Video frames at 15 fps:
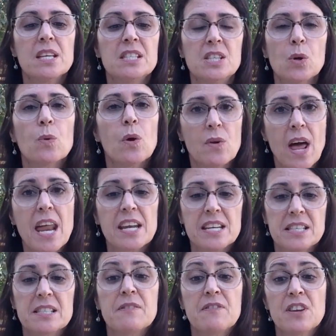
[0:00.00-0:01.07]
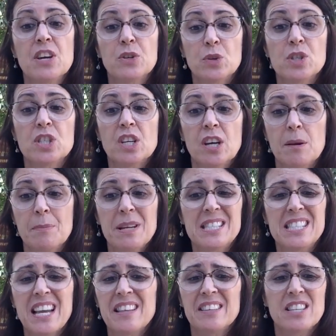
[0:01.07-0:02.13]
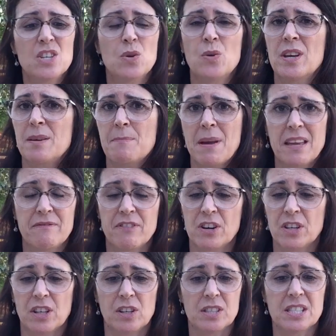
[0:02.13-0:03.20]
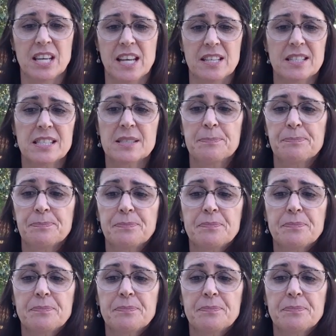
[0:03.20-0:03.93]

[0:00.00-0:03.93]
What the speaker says: Zero nodded as if he understood, but Stanley knew he made very little sense.